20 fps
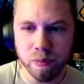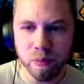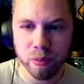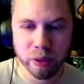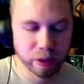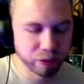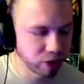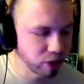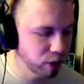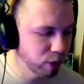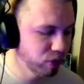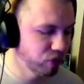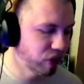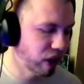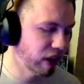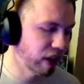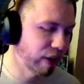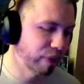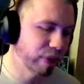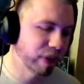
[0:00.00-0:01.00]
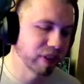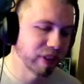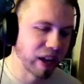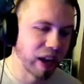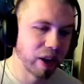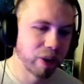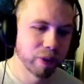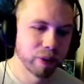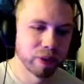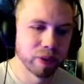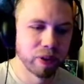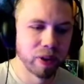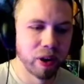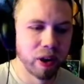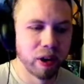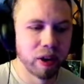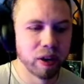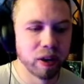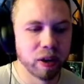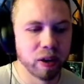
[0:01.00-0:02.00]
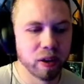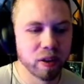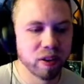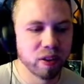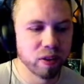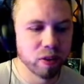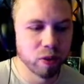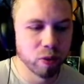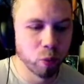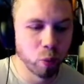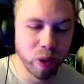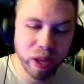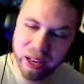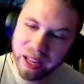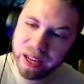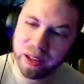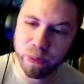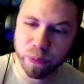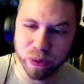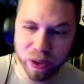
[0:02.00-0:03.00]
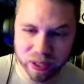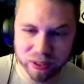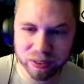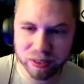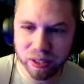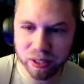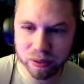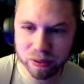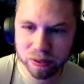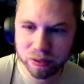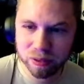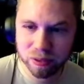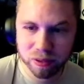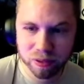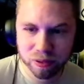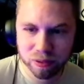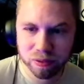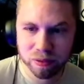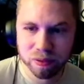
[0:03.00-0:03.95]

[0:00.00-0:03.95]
there's a new sheriff in town. We need to fix this."